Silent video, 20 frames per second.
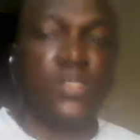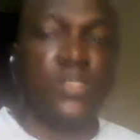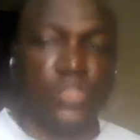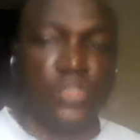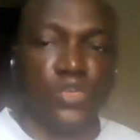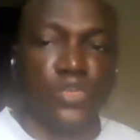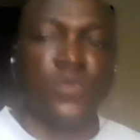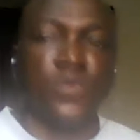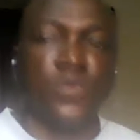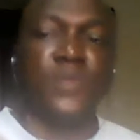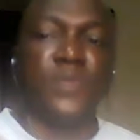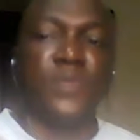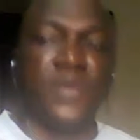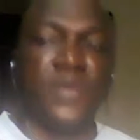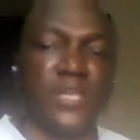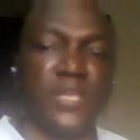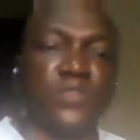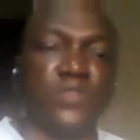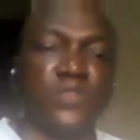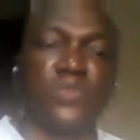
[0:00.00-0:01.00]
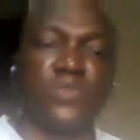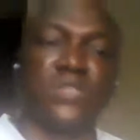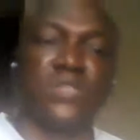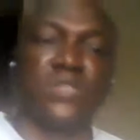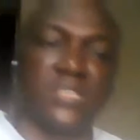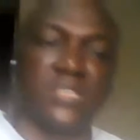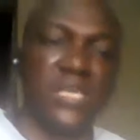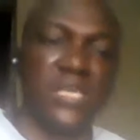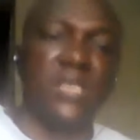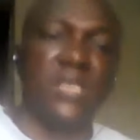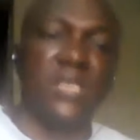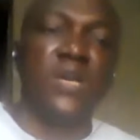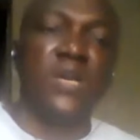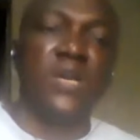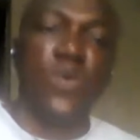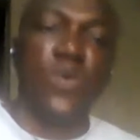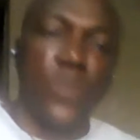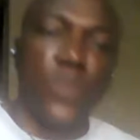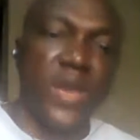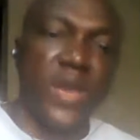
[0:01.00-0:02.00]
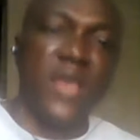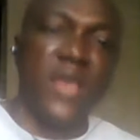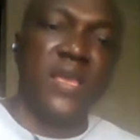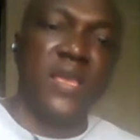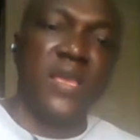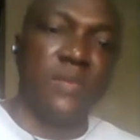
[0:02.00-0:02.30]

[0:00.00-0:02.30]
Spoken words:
You will begin to see where